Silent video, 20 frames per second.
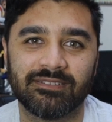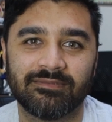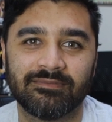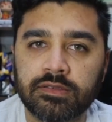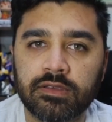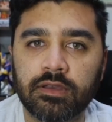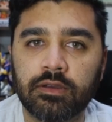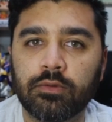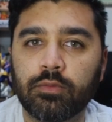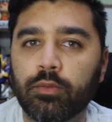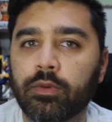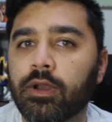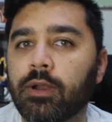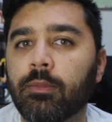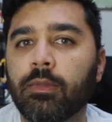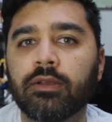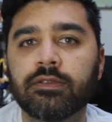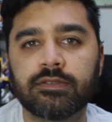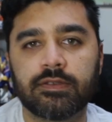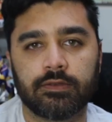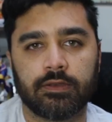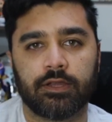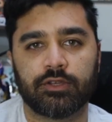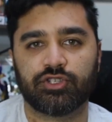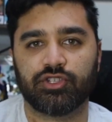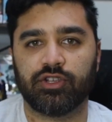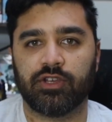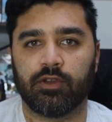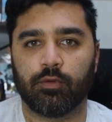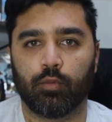So when I'm also not
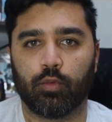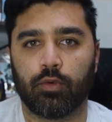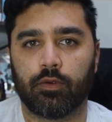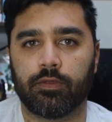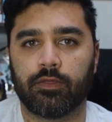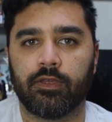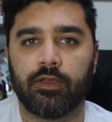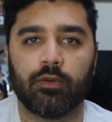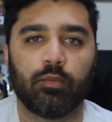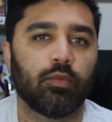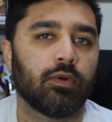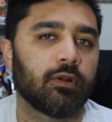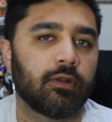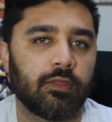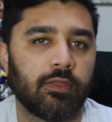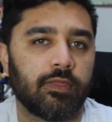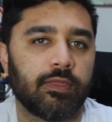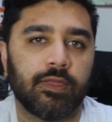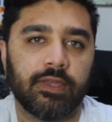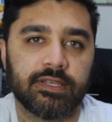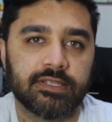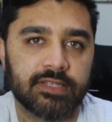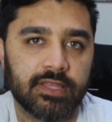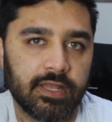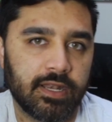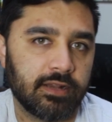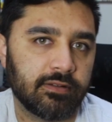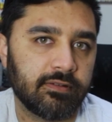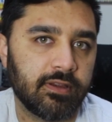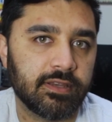shooting Worth It, one of the things that
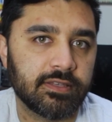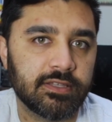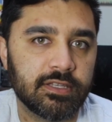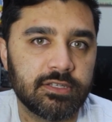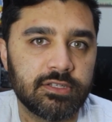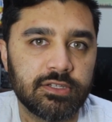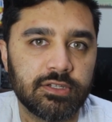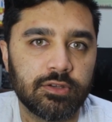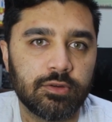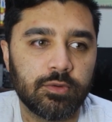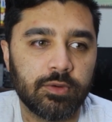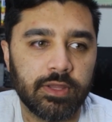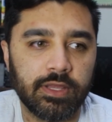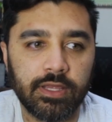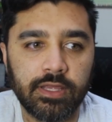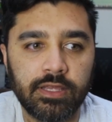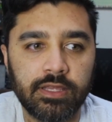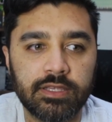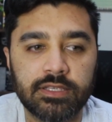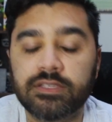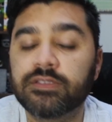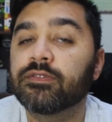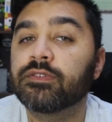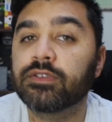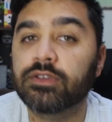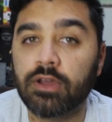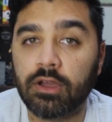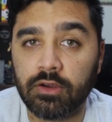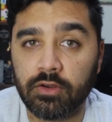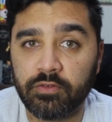I like to do is
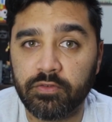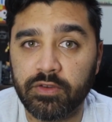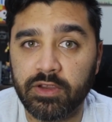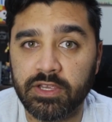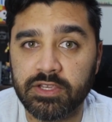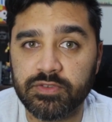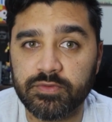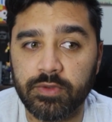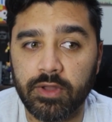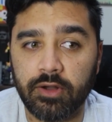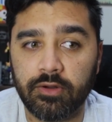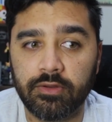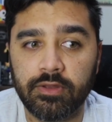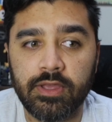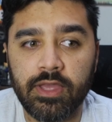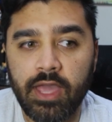photography as well.